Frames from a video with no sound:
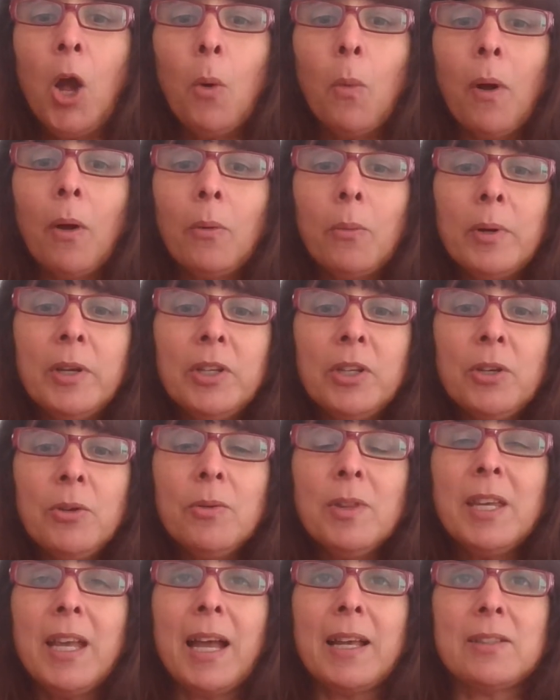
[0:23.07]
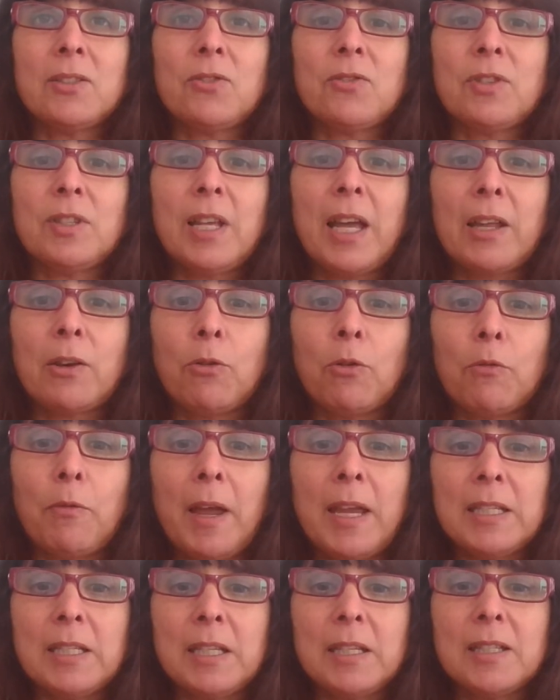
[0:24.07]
well, we knew the answer to that already.